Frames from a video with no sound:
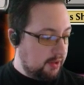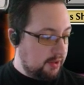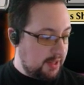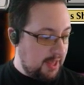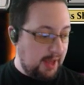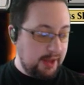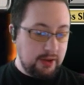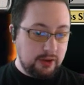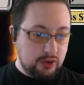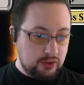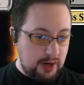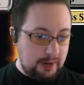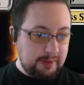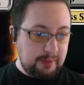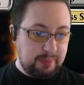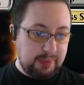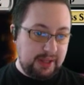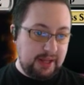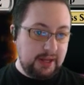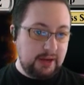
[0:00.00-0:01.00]
yeah, you drop
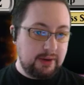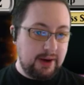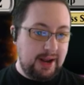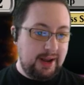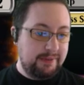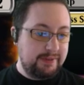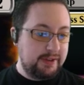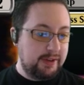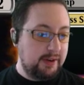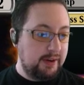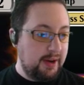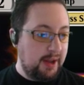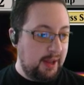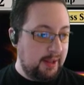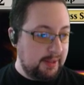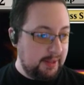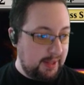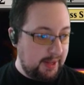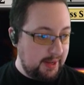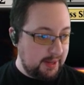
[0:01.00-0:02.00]
the plague crafter
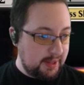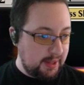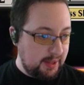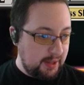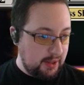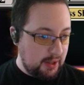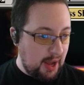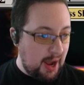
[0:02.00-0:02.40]
and like